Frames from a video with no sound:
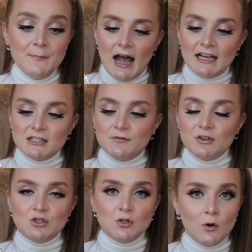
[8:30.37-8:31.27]
As for
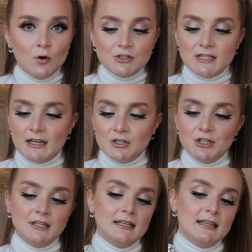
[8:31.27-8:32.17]
the toe
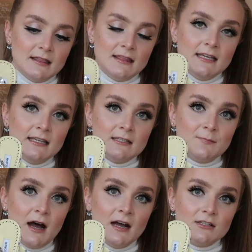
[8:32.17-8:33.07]
section, these
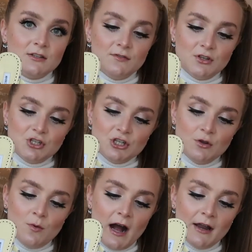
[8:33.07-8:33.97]
parts of the
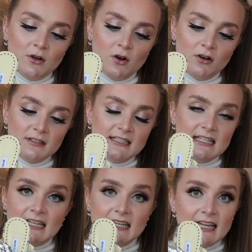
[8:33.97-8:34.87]
shoe are not
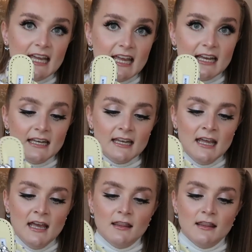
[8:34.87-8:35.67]
digging in,